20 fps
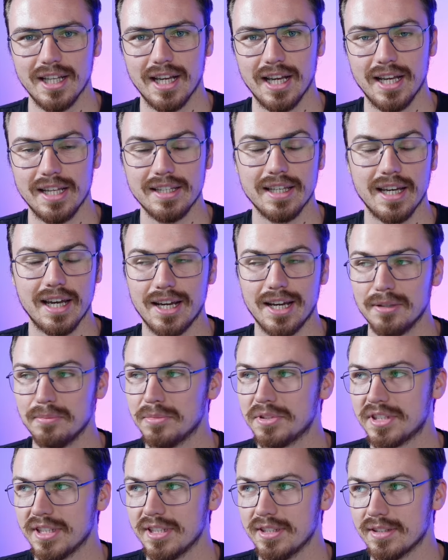And I'm
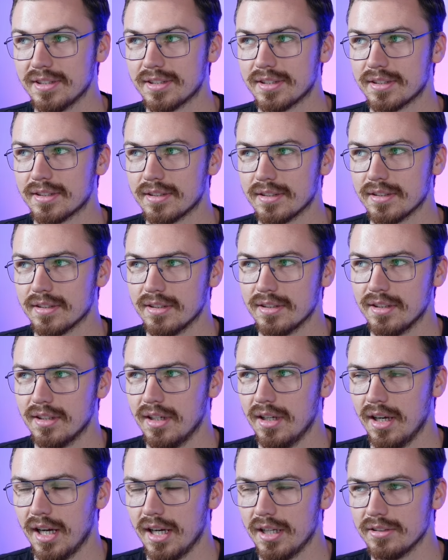since,
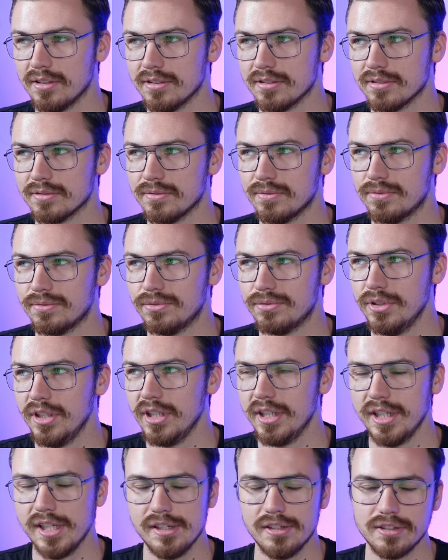I don't know, three
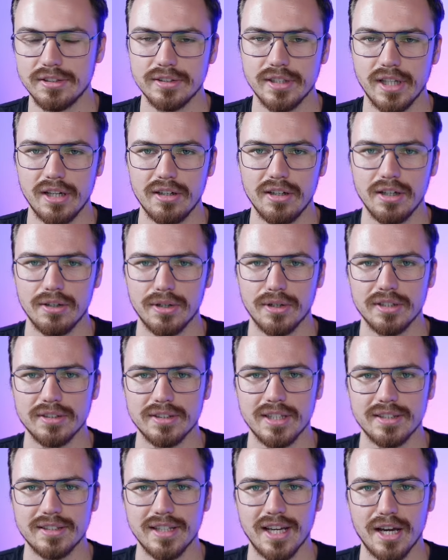years now around
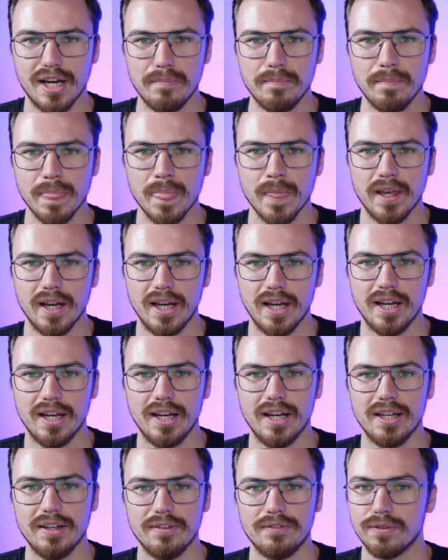that time,
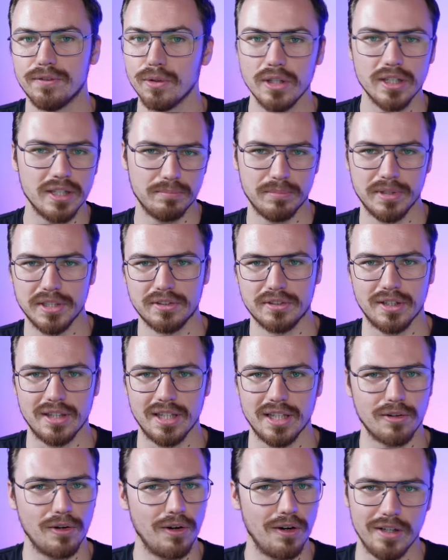uh, full in Bitcoin,
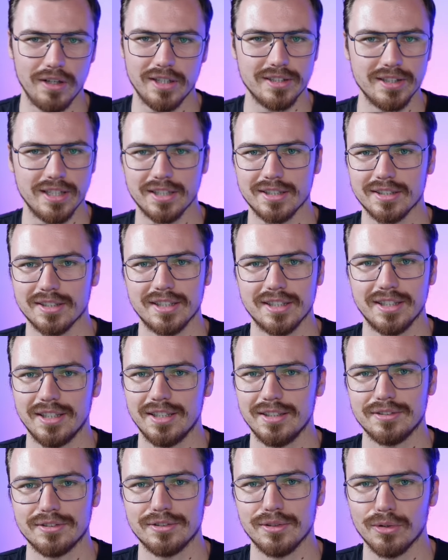like all in, like uh,
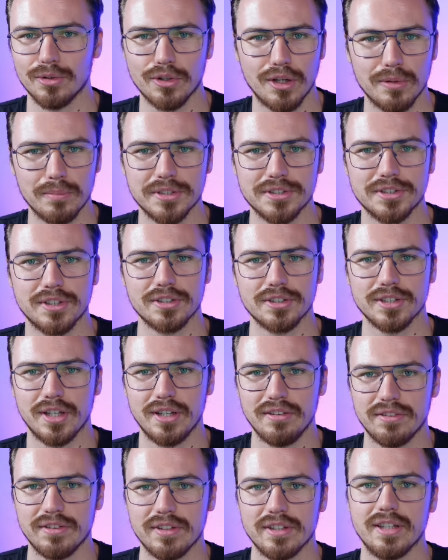I sold all my stocks,
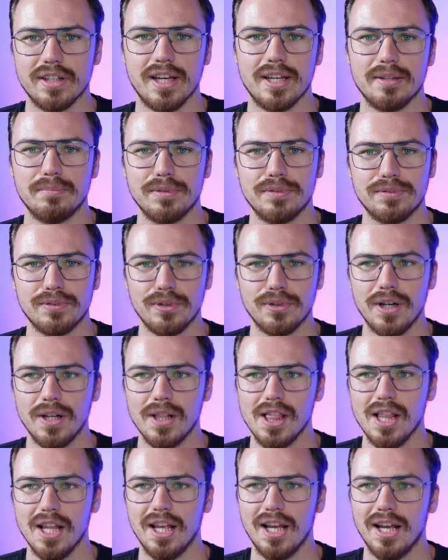everything that I had before, yeah.
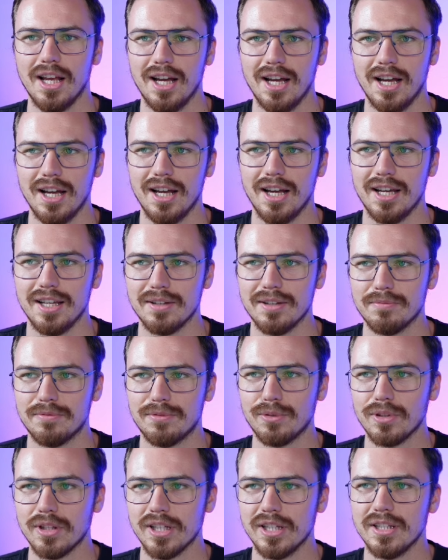uh, and I'm full
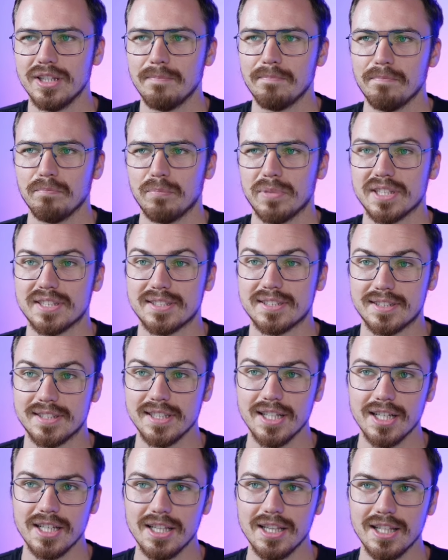in, but
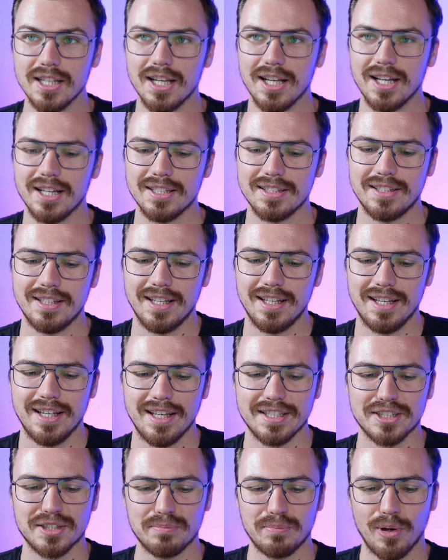still the
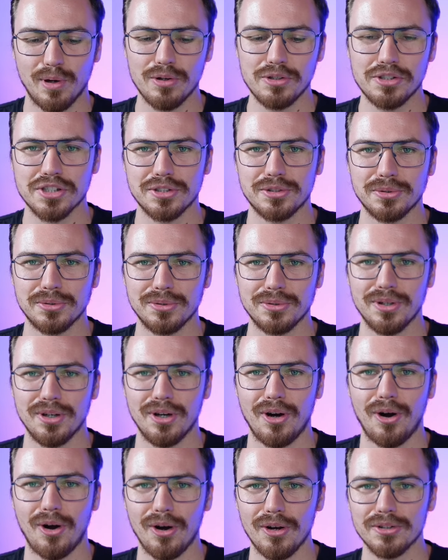exposure to all
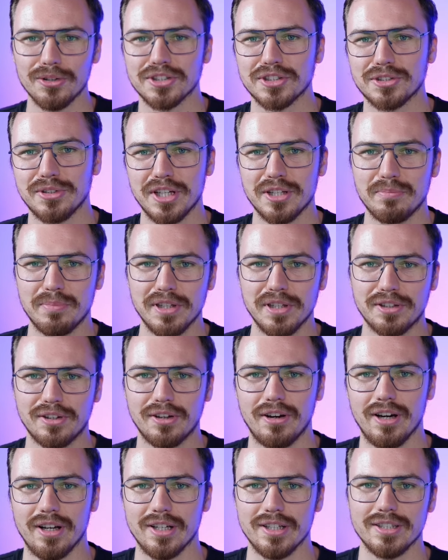those great
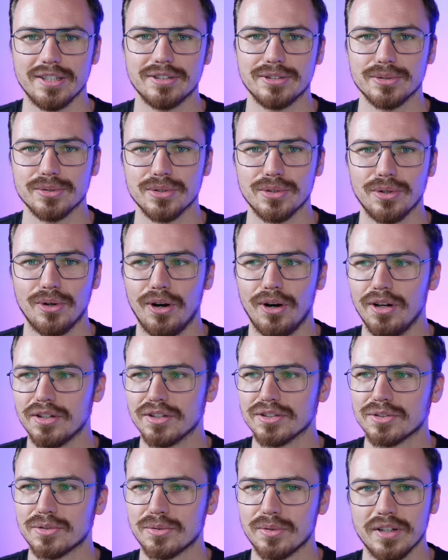Bitcoiners who do all those
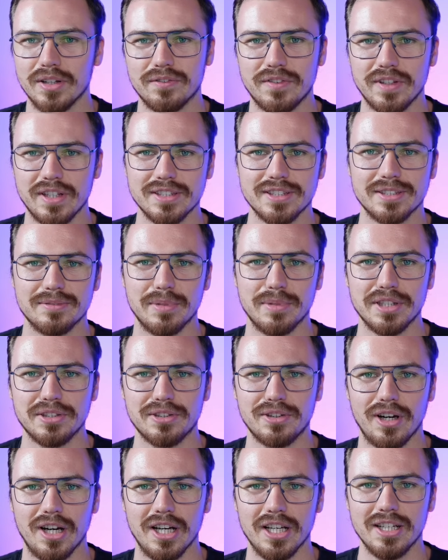great things in
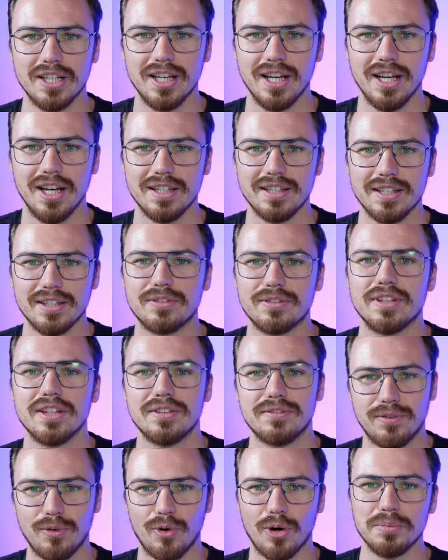Bitcoin, that, that
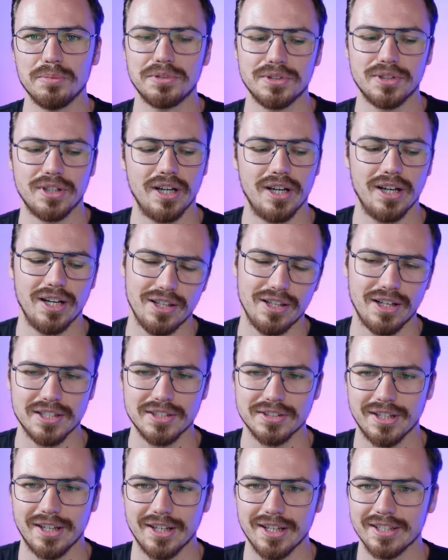forms you a lot. So I
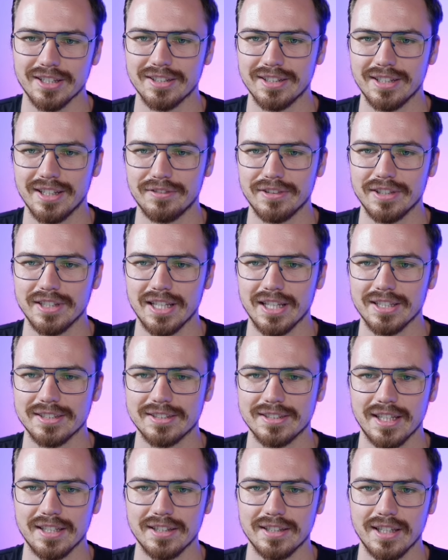can definitely understand
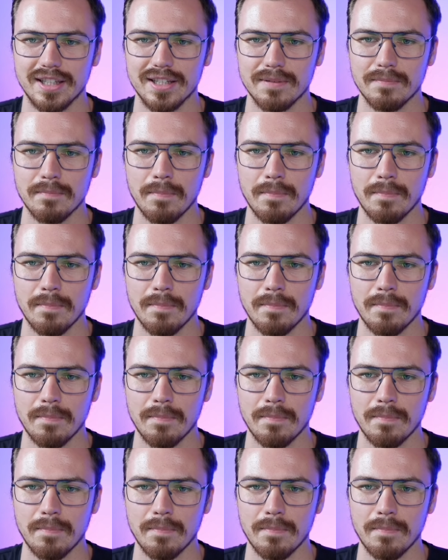that.